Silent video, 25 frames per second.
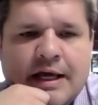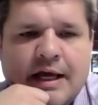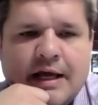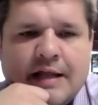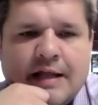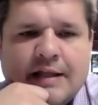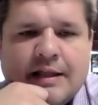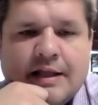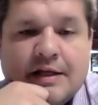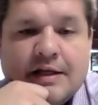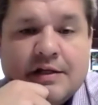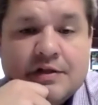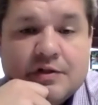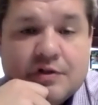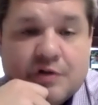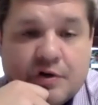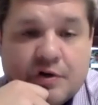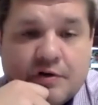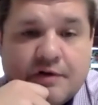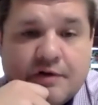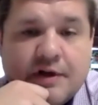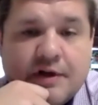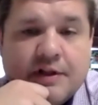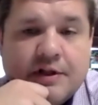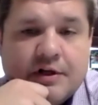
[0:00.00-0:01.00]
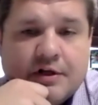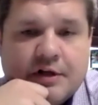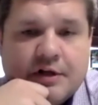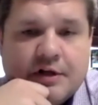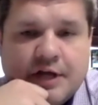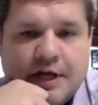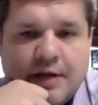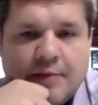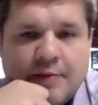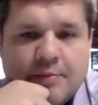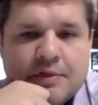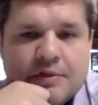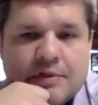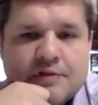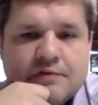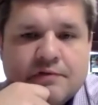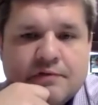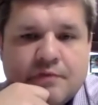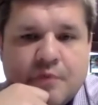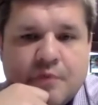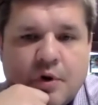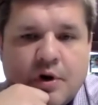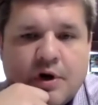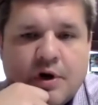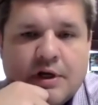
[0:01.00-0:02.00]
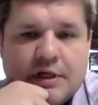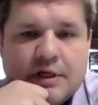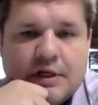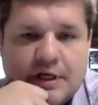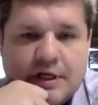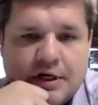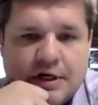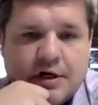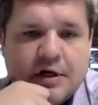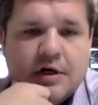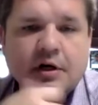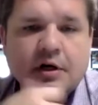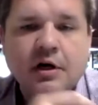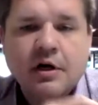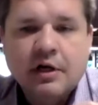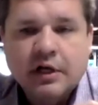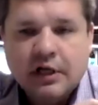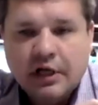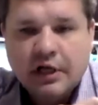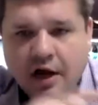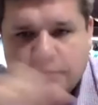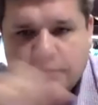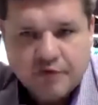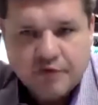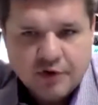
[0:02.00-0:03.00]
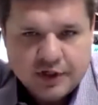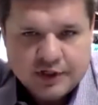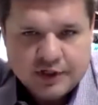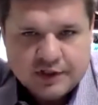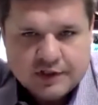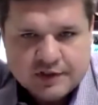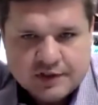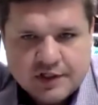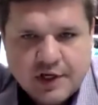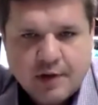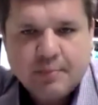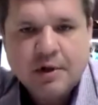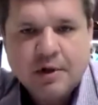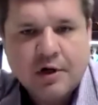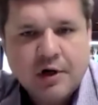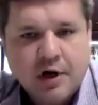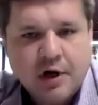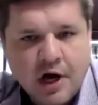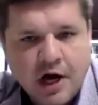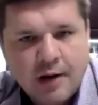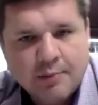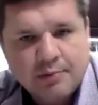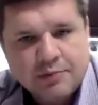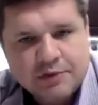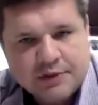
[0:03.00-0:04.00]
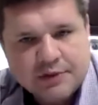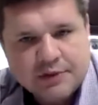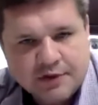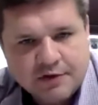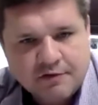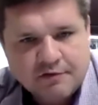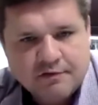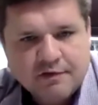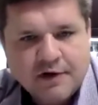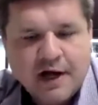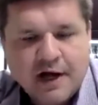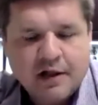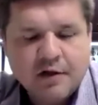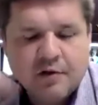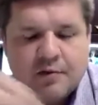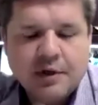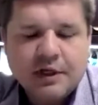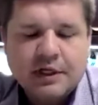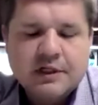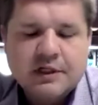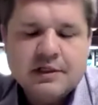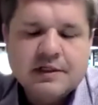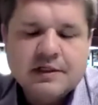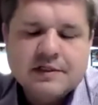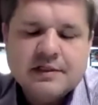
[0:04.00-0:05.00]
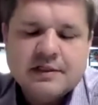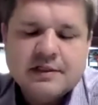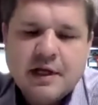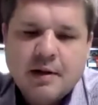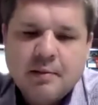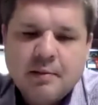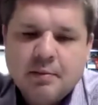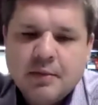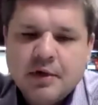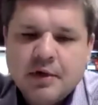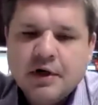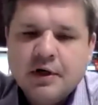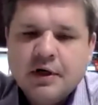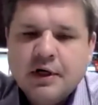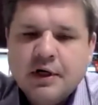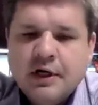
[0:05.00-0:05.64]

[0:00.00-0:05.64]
and they serve on their campus for a year, covering summer up to the following December.